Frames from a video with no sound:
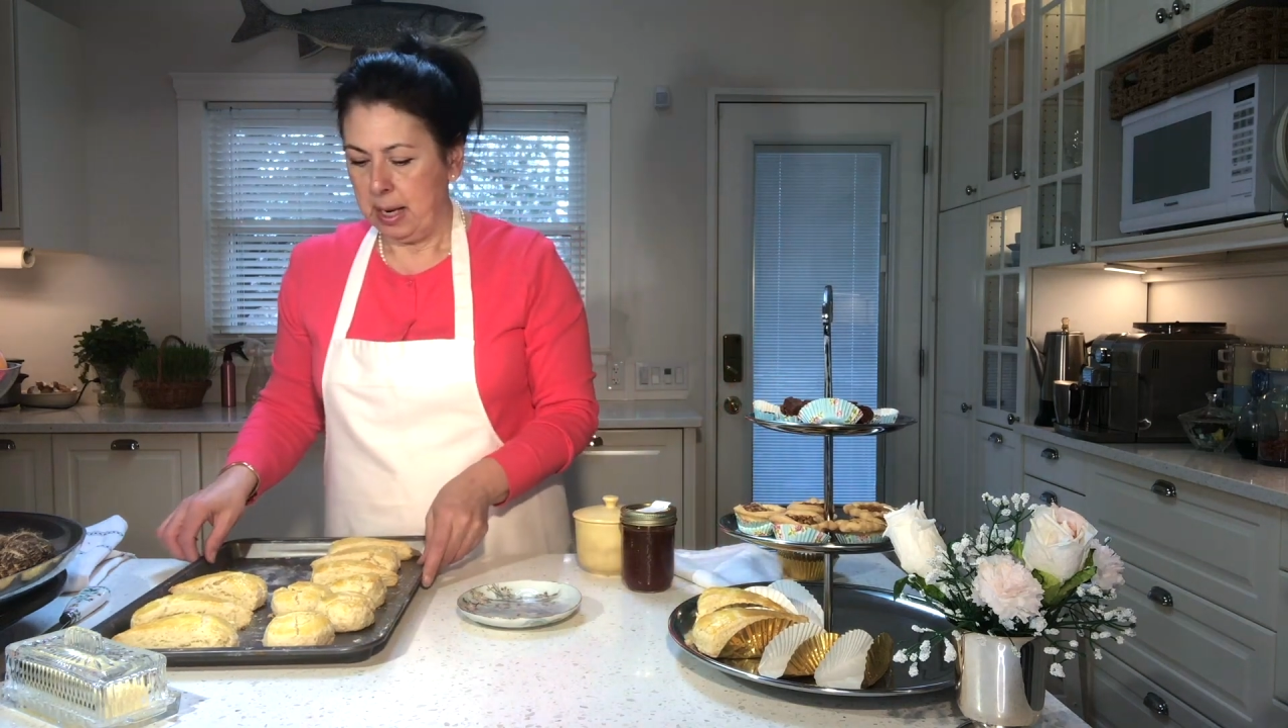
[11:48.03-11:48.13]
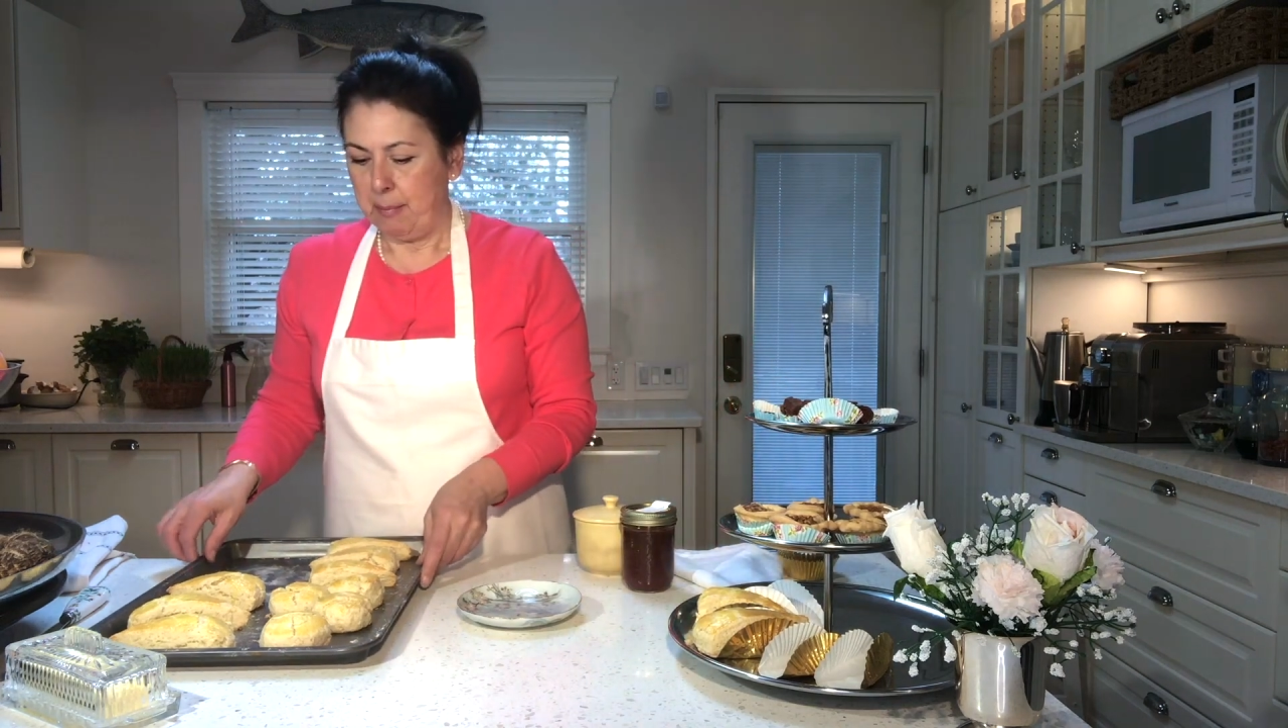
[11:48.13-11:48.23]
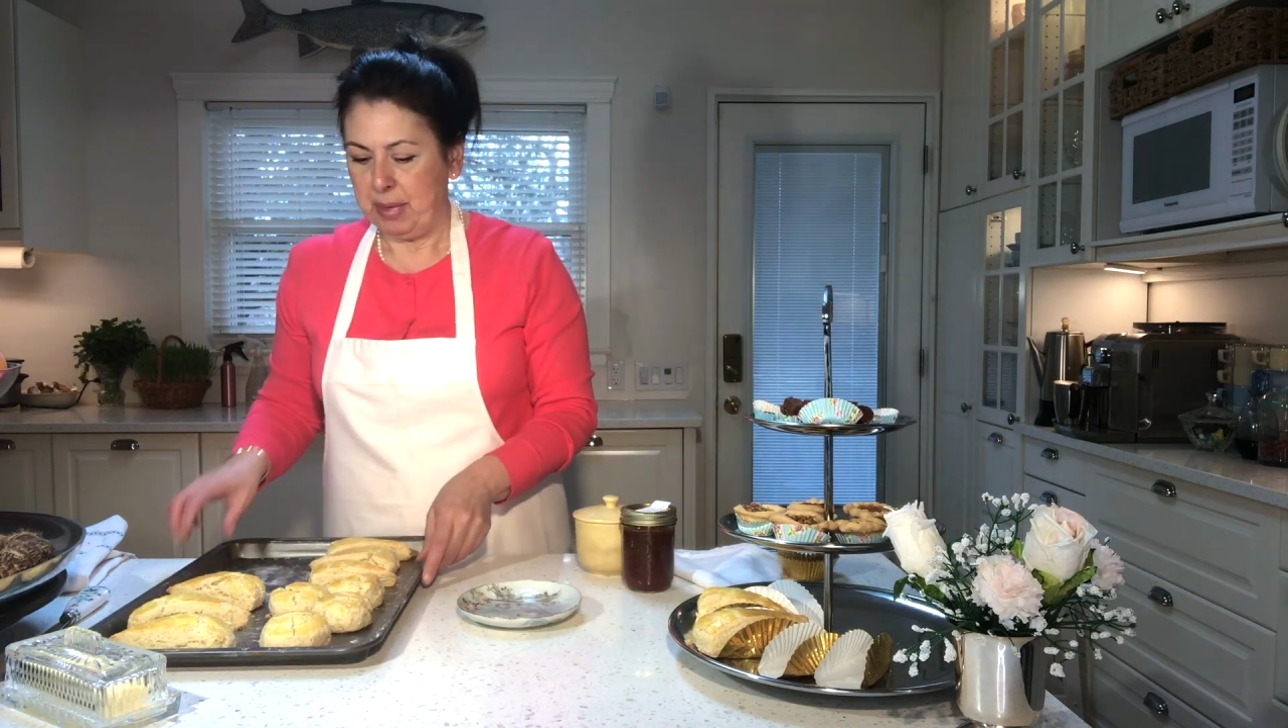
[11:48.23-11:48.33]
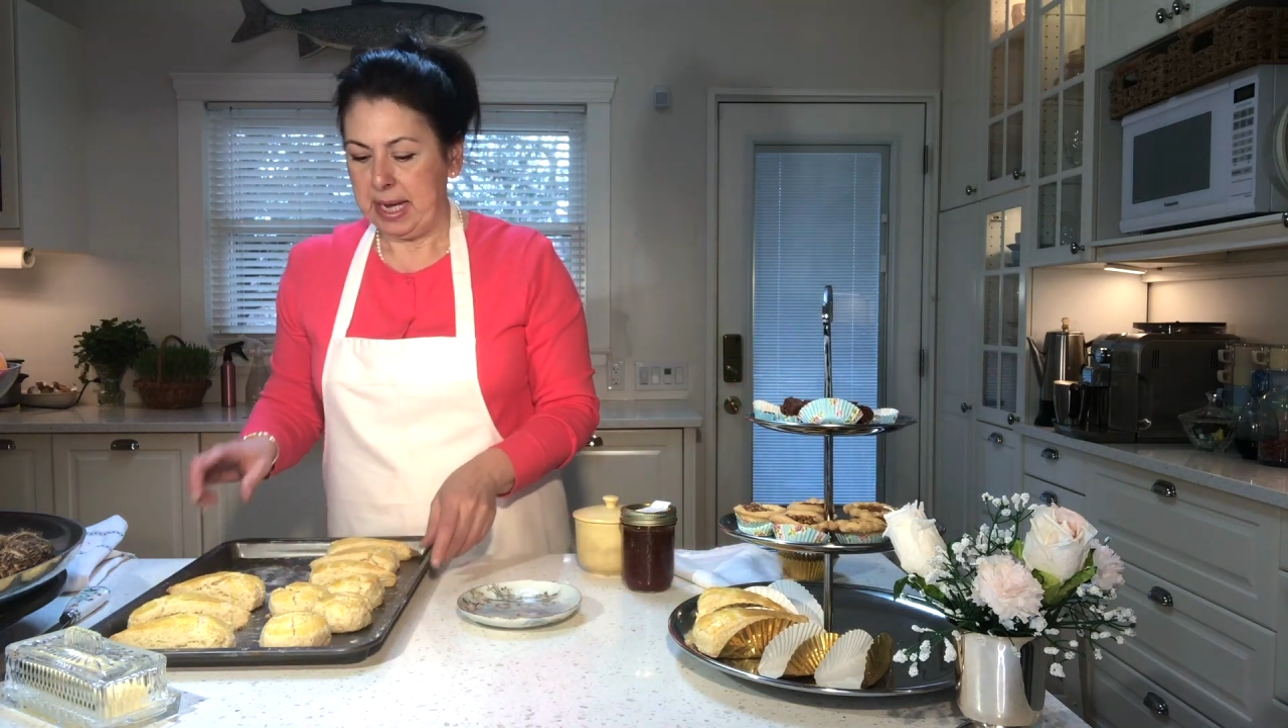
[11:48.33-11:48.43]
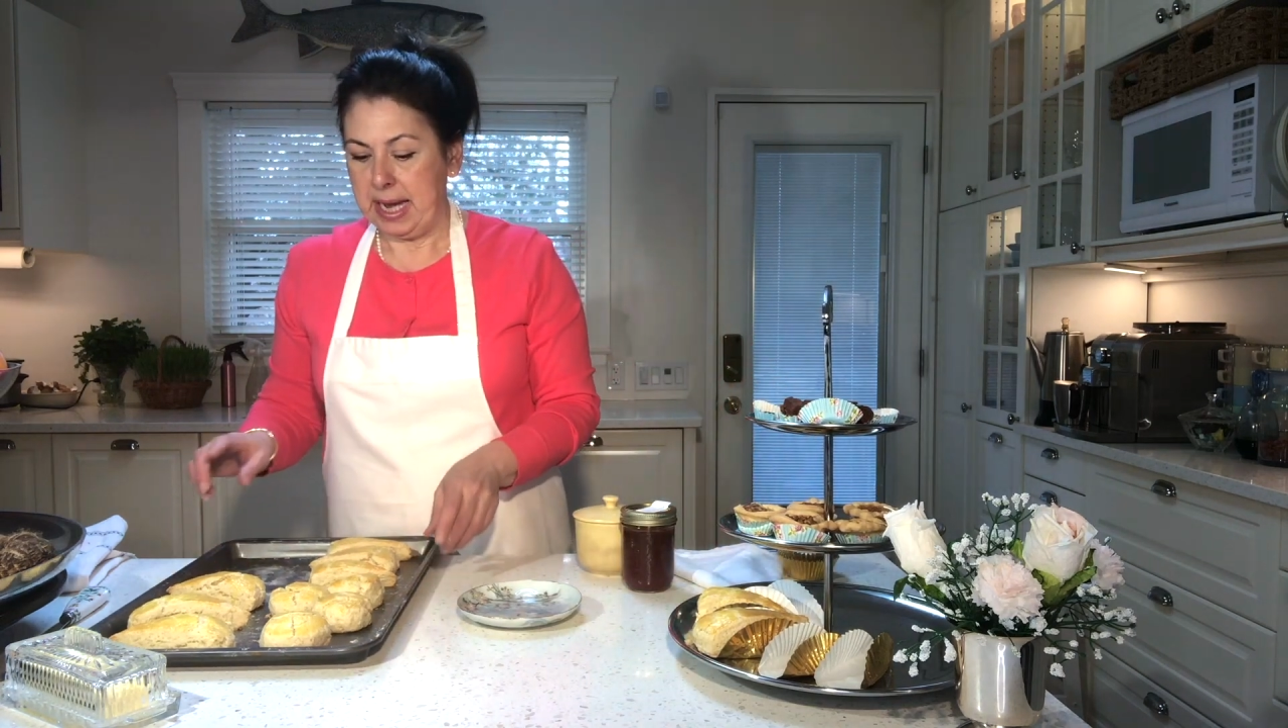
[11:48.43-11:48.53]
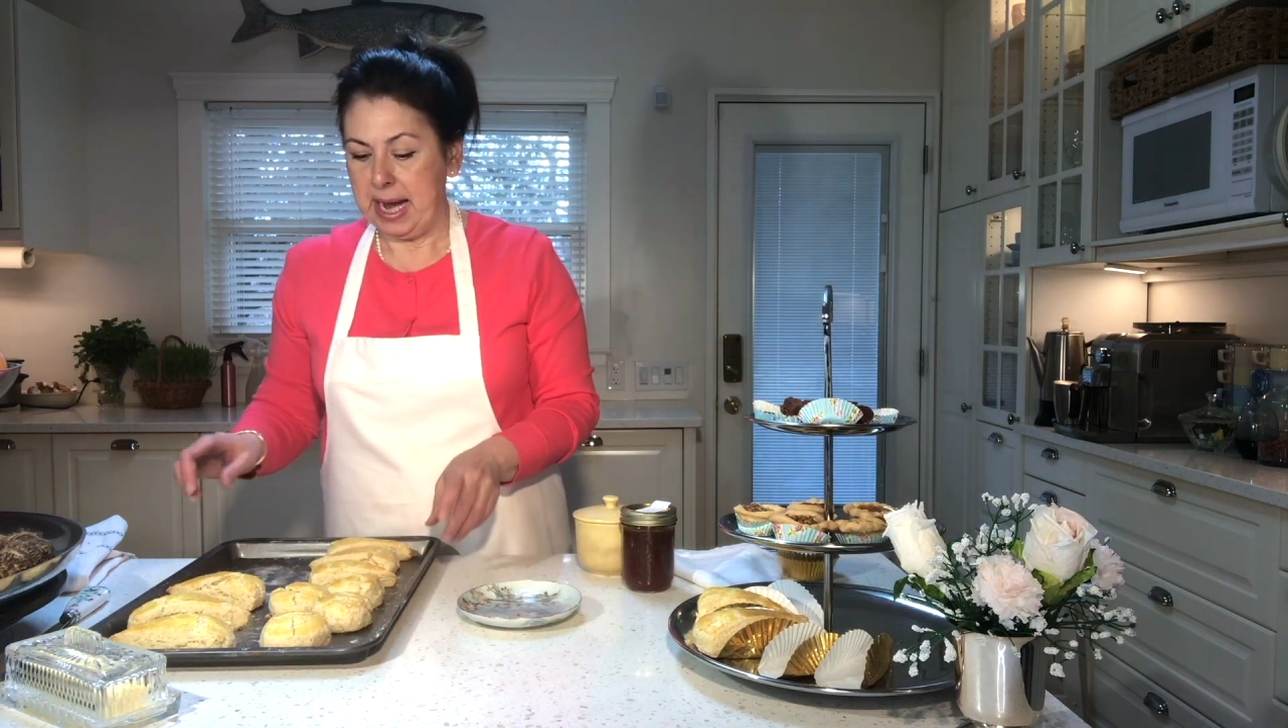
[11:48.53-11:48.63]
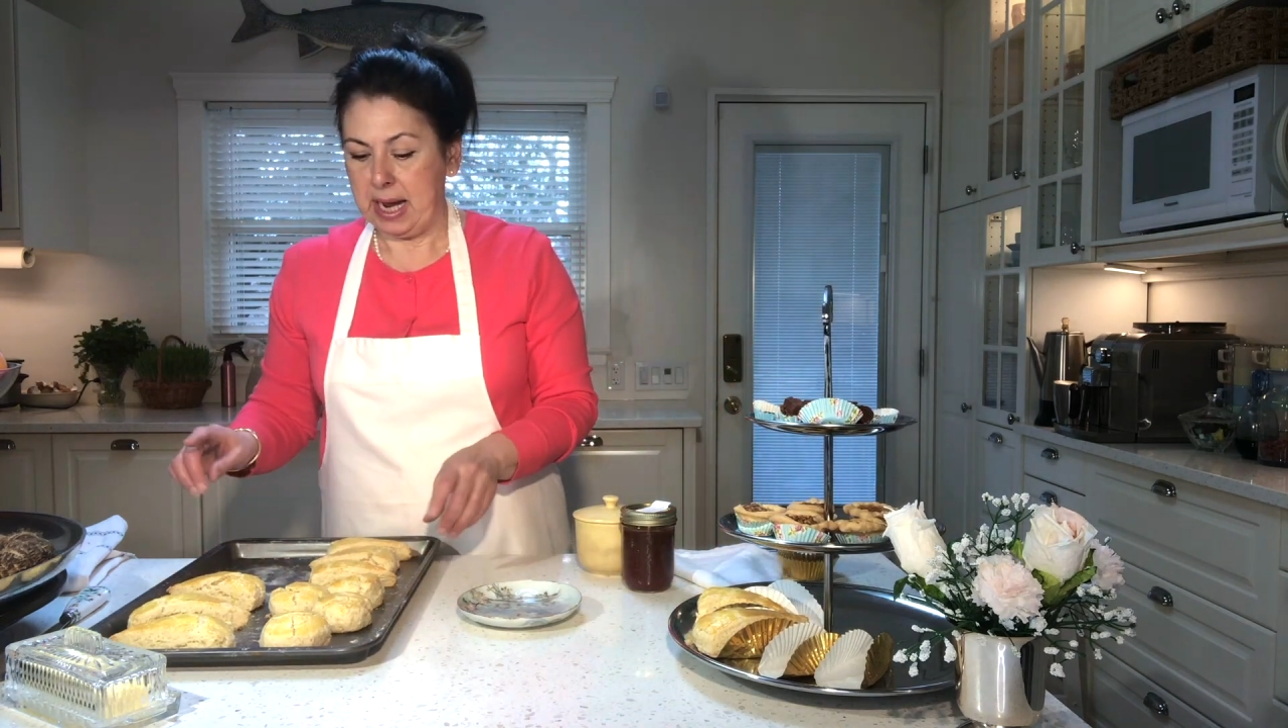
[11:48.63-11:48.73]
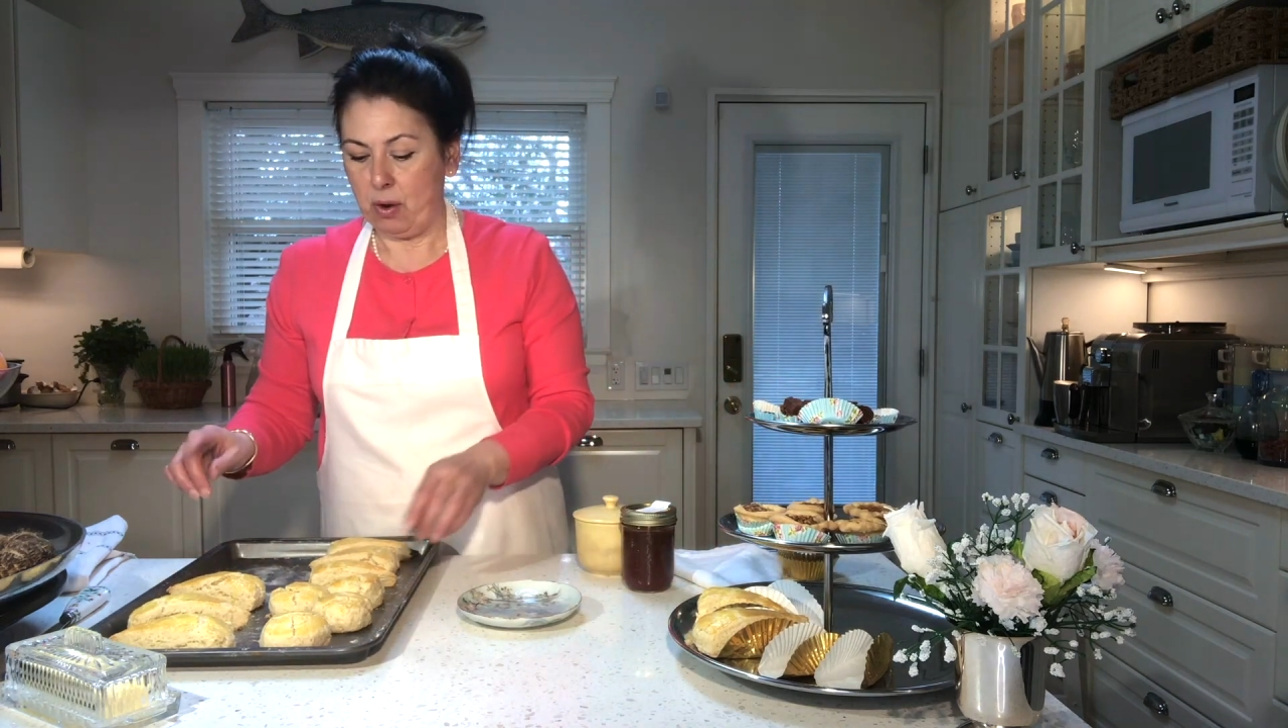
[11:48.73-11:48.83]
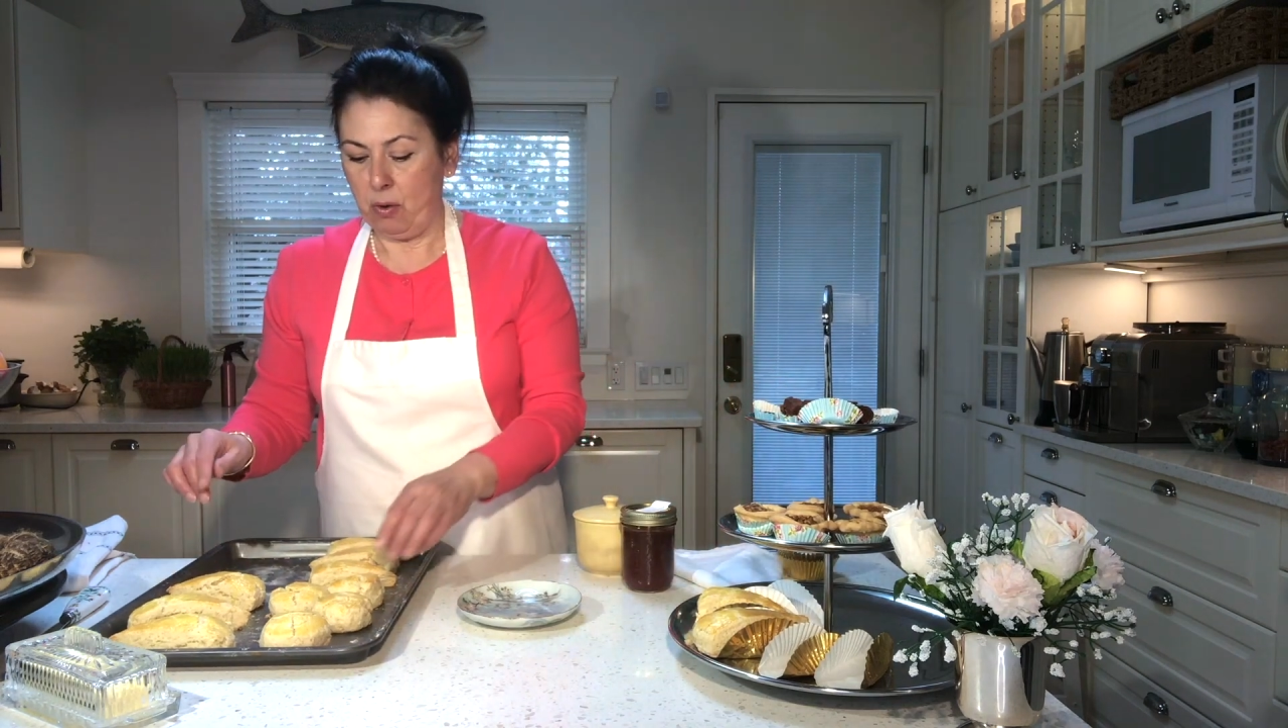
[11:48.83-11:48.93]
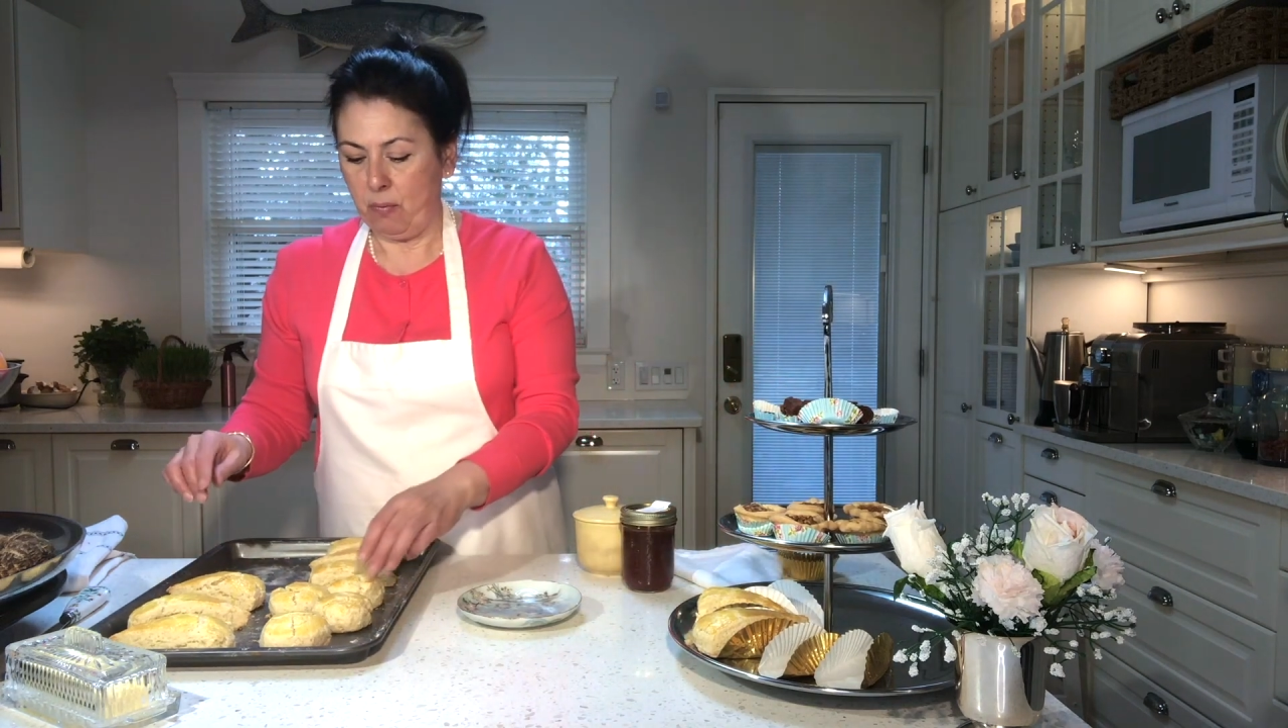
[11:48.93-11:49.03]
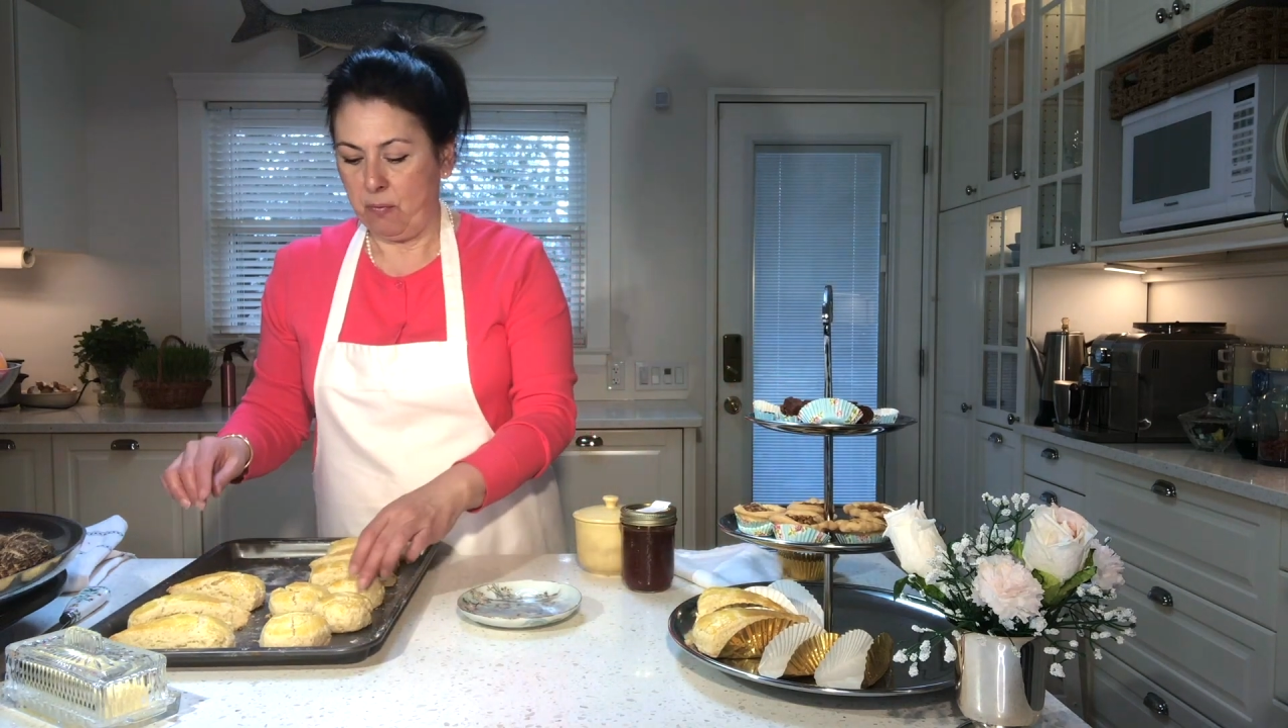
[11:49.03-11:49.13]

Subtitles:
but now